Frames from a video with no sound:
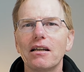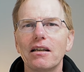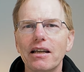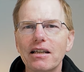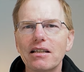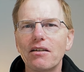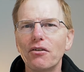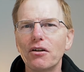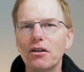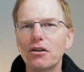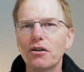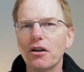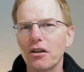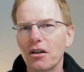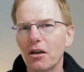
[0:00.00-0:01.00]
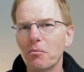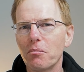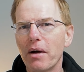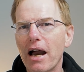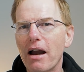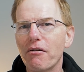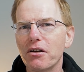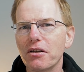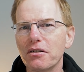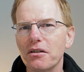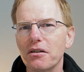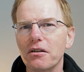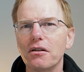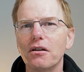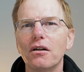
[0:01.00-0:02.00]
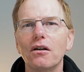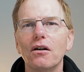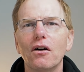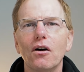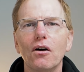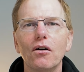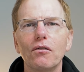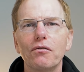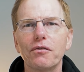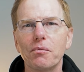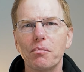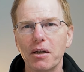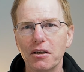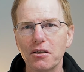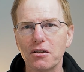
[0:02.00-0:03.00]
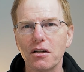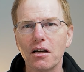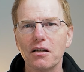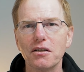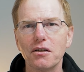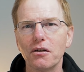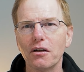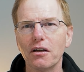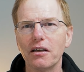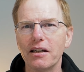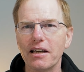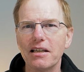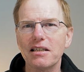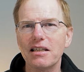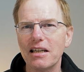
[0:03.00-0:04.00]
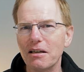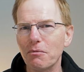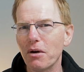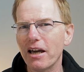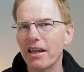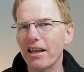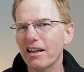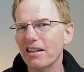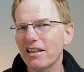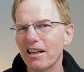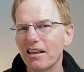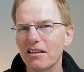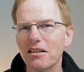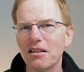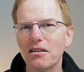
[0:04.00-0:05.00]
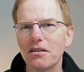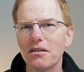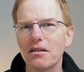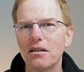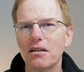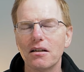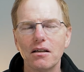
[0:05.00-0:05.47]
Let's have a look at the comparison of the pictures I took, and let's see where that takes us.